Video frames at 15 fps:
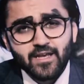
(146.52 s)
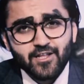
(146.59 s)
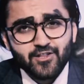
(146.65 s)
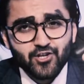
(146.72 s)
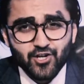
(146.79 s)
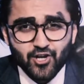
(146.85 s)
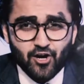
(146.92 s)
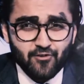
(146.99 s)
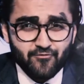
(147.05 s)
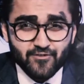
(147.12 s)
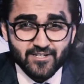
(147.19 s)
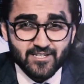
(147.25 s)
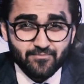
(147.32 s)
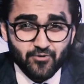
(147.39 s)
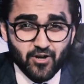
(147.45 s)
The law of
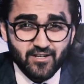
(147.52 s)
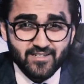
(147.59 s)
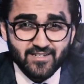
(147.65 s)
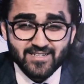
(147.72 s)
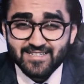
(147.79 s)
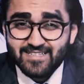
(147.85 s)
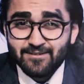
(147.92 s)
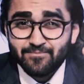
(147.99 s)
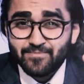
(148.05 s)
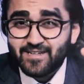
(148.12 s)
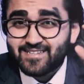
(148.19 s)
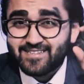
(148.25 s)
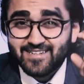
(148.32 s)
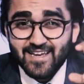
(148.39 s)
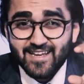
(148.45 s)
reciprocity simply
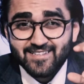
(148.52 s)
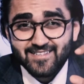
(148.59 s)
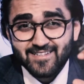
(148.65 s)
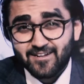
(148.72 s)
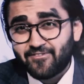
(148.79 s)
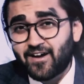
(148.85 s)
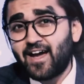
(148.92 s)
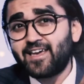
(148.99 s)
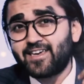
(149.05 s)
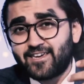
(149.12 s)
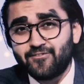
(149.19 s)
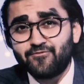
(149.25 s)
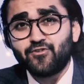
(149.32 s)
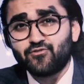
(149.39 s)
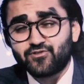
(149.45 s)
states that if I
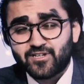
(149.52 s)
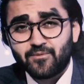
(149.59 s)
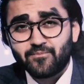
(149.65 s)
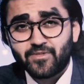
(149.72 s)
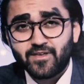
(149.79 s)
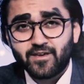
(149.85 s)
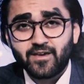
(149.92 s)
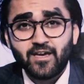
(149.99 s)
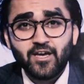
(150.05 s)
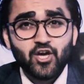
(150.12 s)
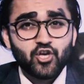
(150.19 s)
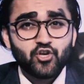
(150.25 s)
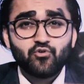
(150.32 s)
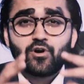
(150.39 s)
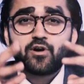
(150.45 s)
give you
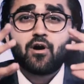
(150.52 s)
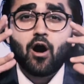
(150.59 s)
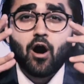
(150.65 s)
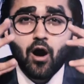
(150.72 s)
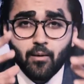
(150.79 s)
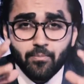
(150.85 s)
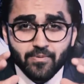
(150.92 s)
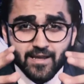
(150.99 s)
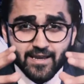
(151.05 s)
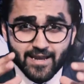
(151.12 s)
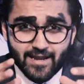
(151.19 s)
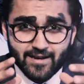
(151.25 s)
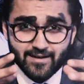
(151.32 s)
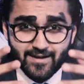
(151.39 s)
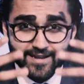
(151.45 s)
something, you're
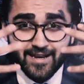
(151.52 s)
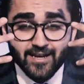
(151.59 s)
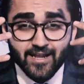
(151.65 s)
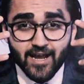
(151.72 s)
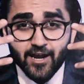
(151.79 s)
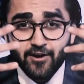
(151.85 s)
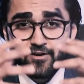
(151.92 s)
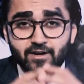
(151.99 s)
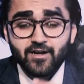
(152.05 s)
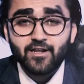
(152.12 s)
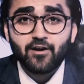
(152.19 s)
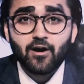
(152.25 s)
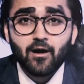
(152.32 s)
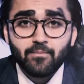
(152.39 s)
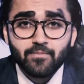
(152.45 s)
obligated, inherently
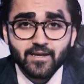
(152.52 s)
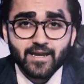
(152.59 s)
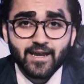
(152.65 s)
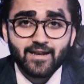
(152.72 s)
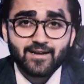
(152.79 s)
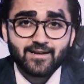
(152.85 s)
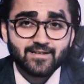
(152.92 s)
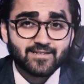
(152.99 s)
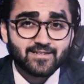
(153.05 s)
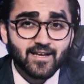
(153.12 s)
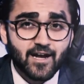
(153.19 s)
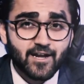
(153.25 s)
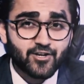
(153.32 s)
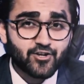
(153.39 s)
obligated inside